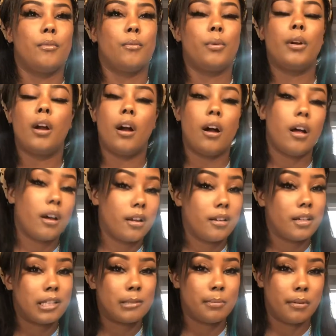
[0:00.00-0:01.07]
we're all
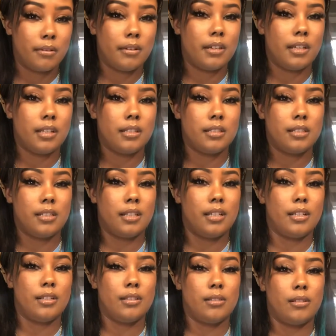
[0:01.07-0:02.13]
gonna experience
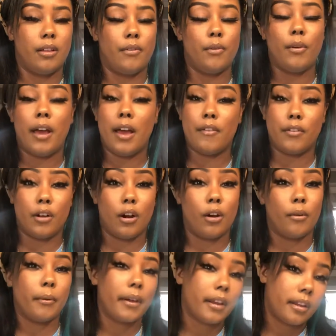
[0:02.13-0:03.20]
this if you haven't
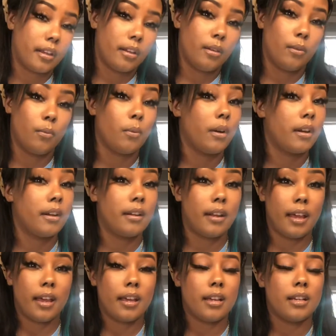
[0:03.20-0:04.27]
already one
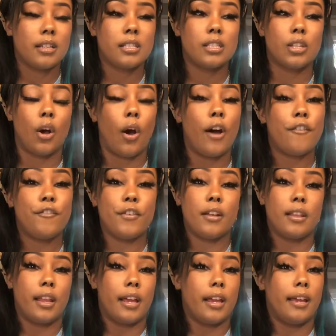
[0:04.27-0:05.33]
day. So I
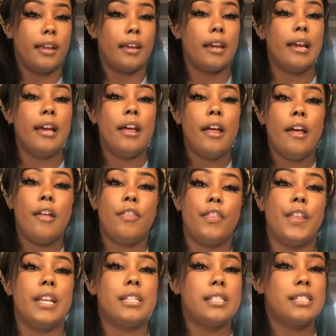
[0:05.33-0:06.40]
feel like
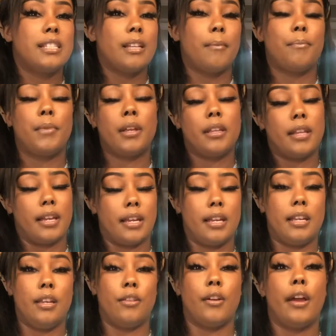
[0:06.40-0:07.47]
this is something that
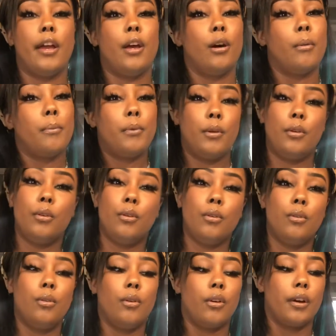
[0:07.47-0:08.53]
can either help you
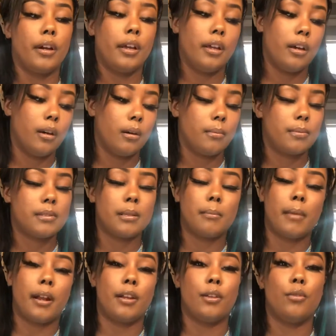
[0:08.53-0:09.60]
or help
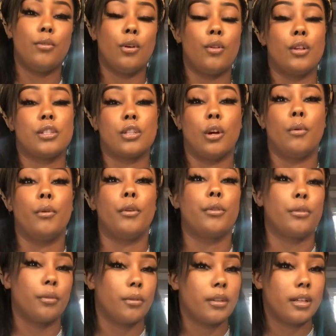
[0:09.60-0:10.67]
somebody you know that's going
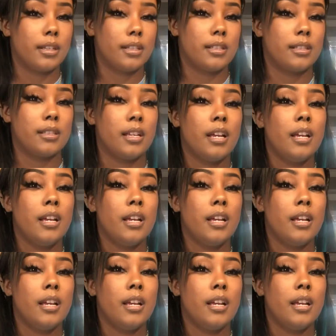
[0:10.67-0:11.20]
through this.